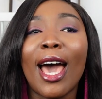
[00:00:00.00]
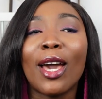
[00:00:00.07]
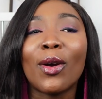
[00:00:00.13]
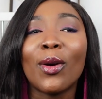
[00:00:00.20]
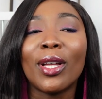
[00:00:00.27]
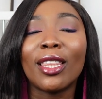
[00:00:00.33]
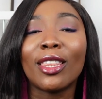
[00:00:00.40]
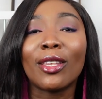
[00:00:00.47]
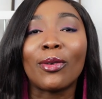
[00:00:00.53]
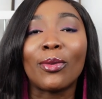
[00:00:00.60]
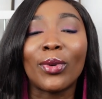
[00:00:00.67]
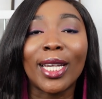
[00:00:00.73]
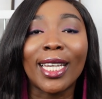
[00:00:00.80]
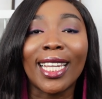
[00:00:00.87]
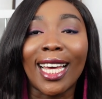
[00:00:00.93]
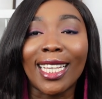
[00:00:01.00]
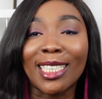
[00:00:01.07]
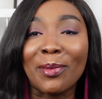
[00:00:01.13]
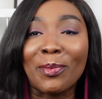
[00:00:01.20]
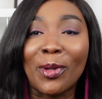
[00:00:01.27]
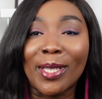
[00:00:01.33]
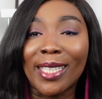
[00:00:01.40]
I got the ring light
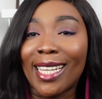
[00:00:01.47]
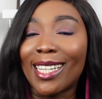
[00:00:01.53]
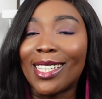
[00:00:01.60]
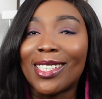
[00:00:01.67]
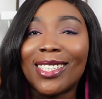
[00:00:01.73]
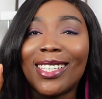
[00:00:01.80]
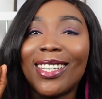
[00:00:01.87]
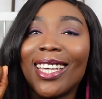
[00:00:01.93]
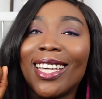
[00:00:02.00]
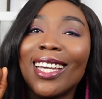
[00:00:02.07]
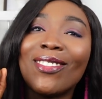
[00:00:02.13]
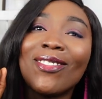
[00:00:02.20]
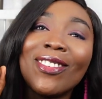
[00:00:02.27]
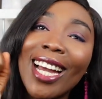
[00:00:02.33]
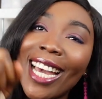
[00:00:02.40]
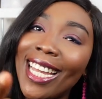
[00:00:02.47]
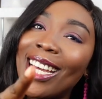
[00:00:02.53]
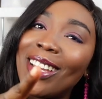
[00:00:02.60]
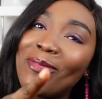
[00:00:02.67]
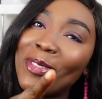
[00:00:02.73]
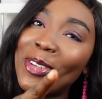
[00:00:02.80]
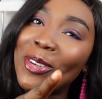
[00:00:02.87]
I'm using that is looking right
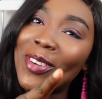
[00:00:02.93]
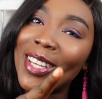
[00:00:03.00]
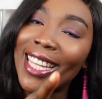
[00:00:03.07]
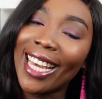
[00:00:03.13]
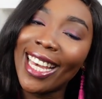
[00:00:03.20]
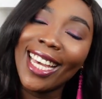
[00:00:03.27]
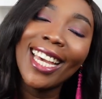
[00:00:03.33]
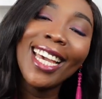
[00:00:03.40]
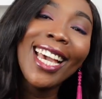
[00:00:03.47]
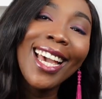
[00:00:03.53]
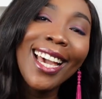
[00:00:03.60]
at me over there.